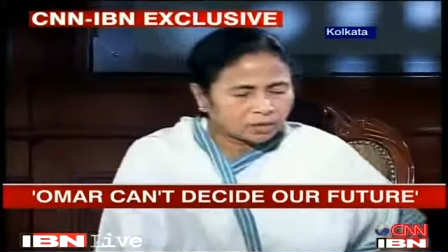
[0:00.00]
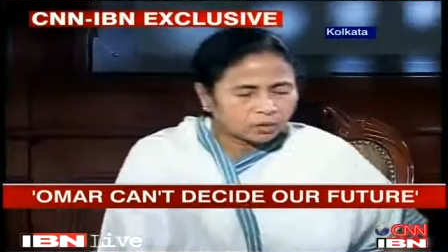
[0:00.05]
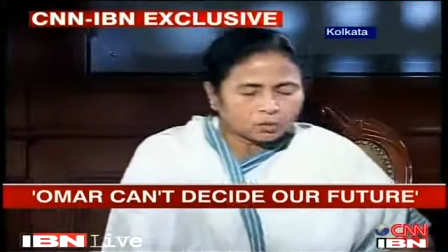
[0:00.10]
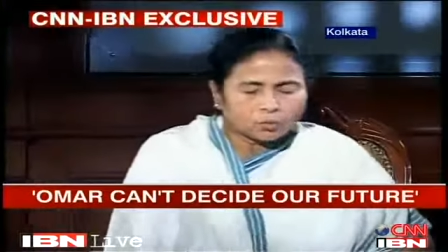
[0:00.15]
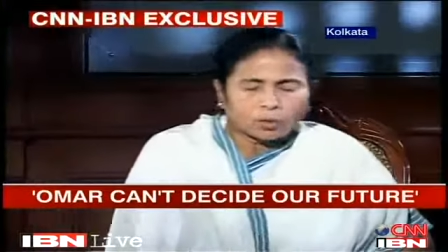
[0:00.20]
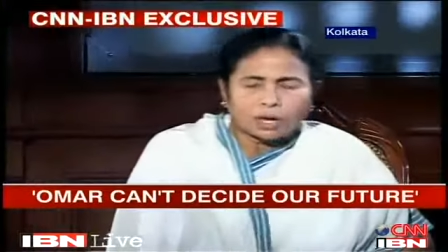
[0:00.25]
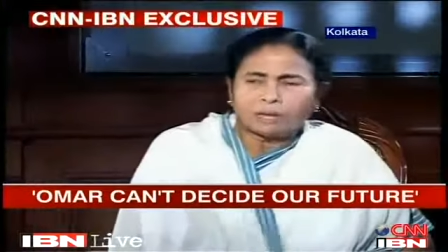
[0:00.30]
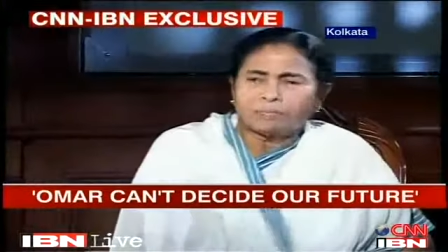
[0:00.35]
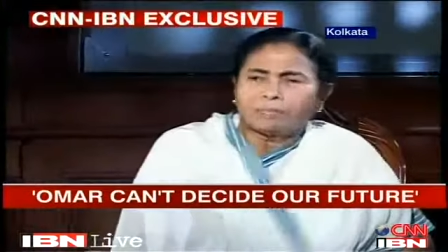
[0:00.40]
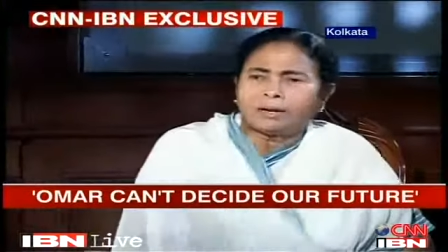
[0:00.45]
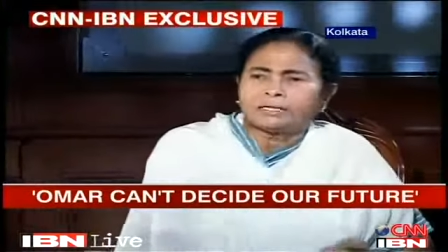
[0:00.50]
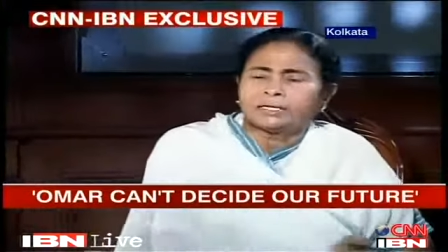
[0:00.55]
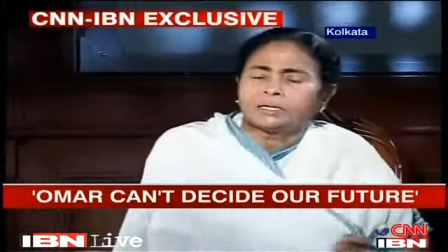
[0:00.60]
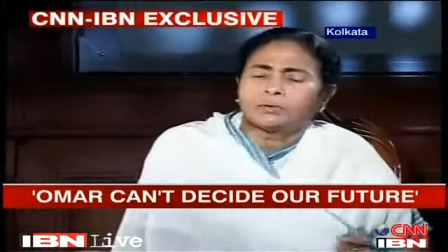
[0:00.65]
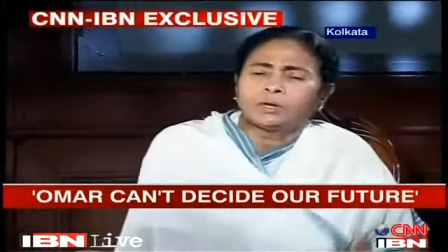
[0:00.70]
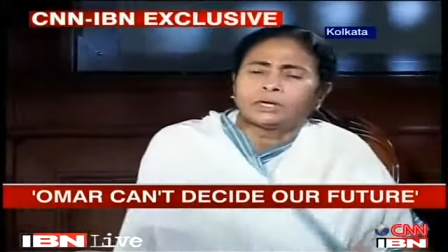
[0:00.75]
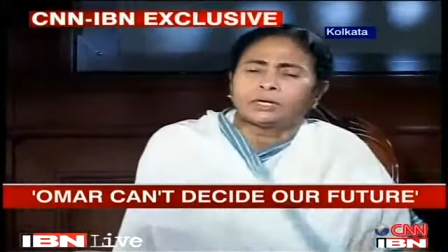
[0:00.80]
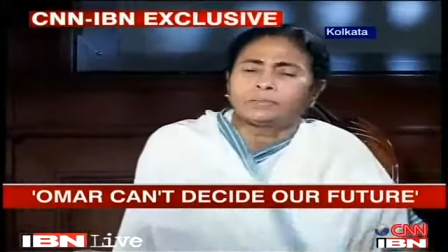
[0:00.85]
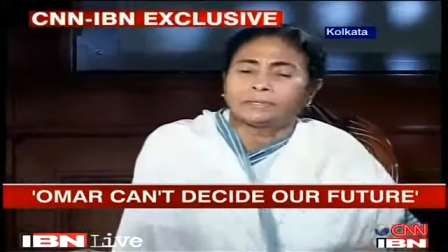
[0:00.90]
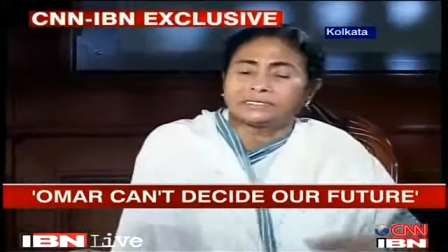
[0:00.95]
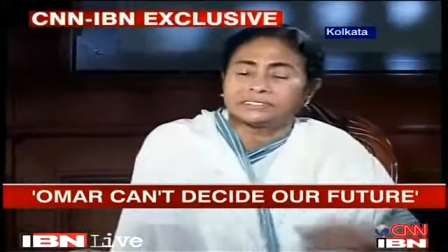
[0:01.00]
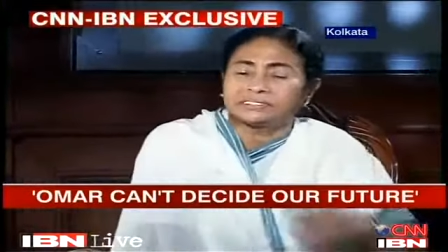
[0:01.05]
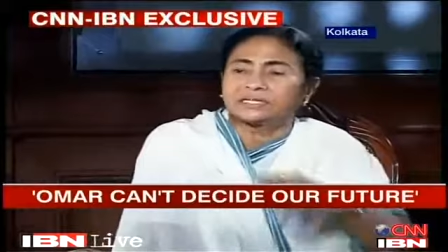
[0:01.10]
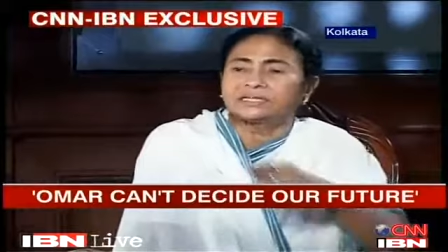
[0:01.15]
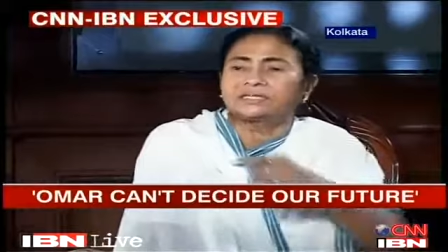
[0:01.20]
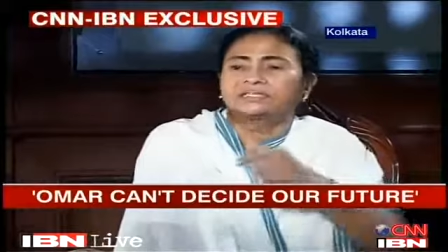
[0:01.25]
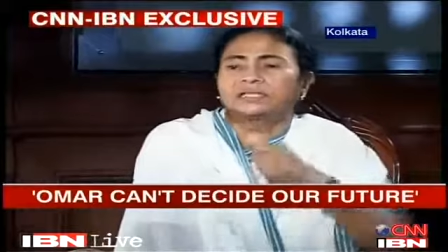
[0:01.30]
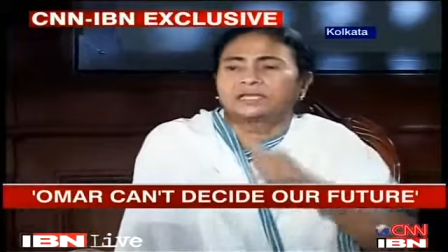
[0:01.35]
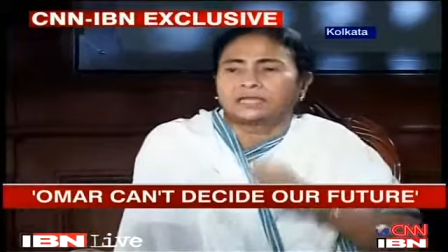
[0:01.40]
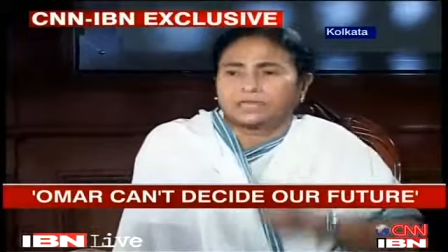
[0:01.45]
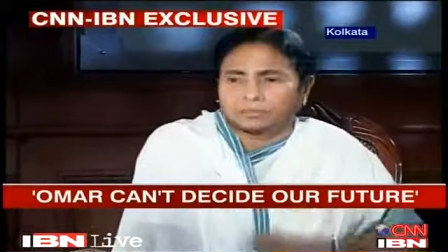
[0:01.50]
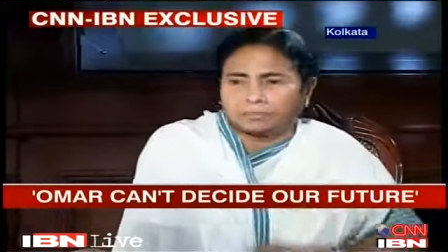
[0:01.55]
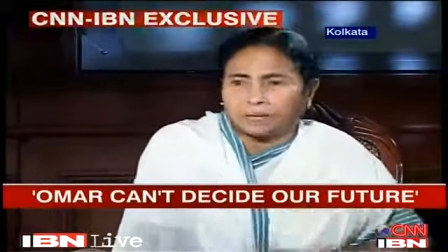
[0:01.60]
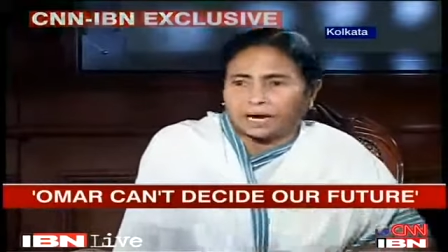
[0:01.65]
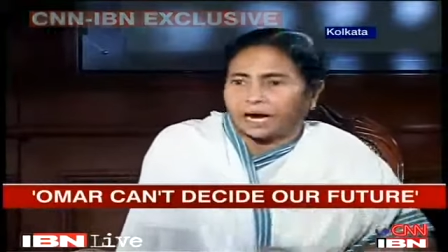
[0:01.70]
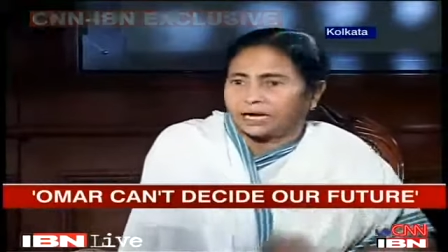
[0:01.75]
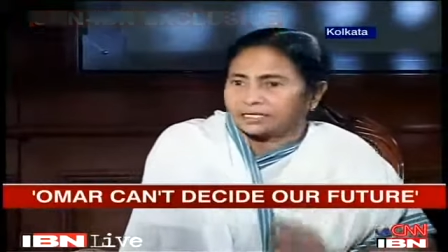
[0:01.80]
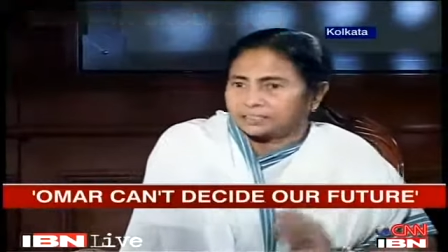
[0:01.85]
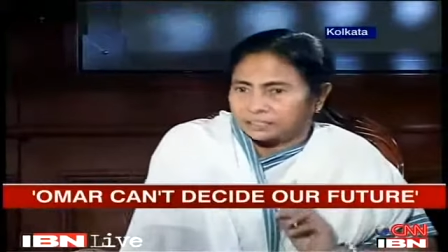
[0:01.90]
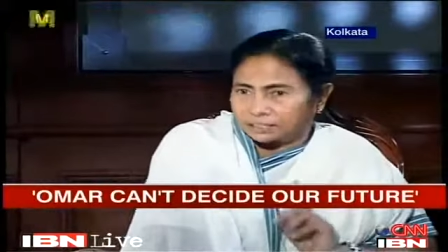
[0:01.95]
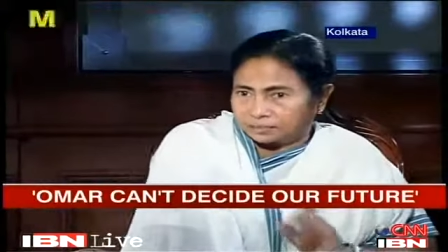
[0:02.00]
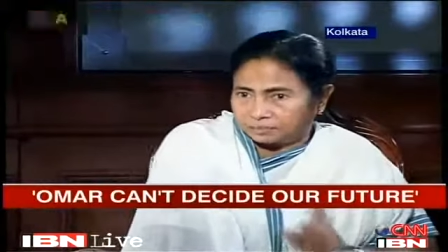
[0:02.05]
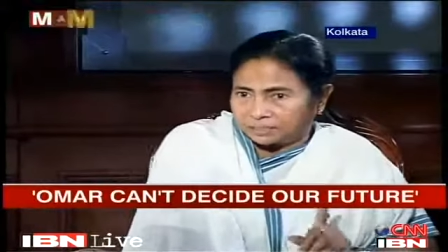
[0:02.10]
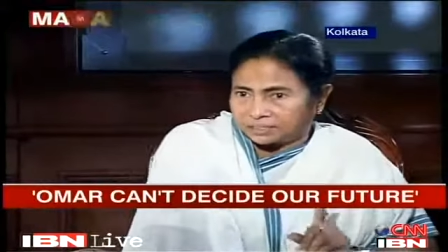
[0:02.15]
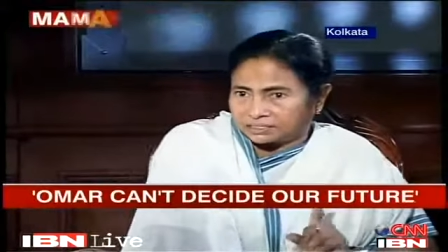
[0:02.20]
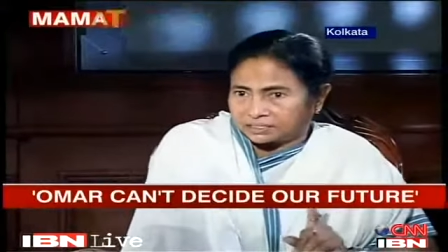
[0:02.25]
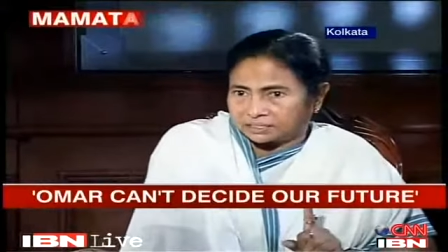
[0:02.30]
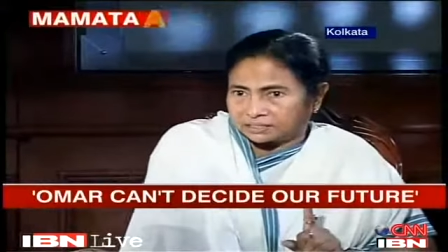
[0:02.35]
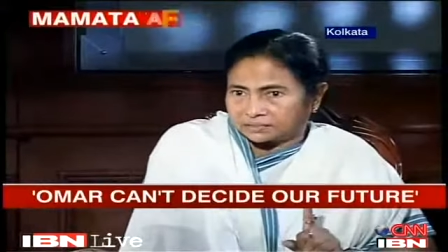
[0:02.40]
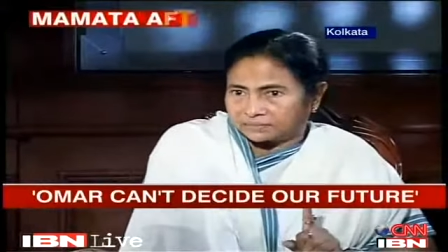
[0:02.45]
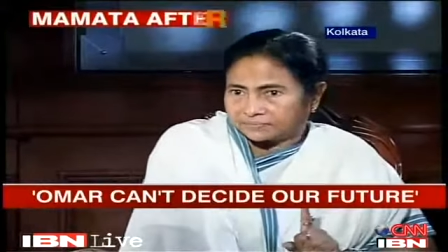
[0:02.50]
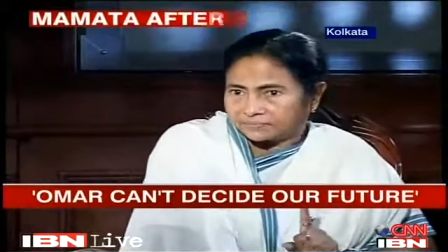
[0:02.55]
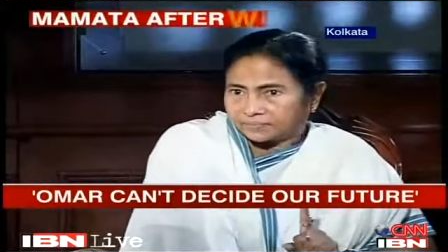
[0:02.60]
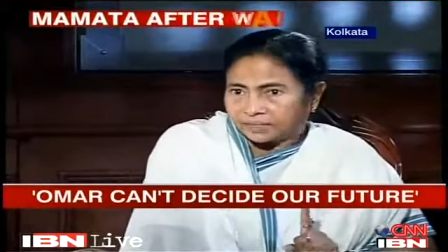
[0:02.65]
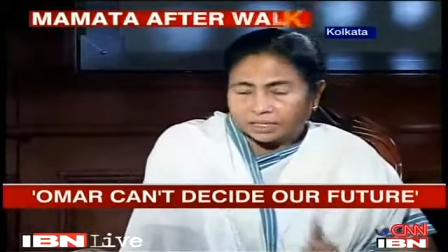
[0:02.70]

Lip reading: Walmart, you are mentioning the name. I didn't mention.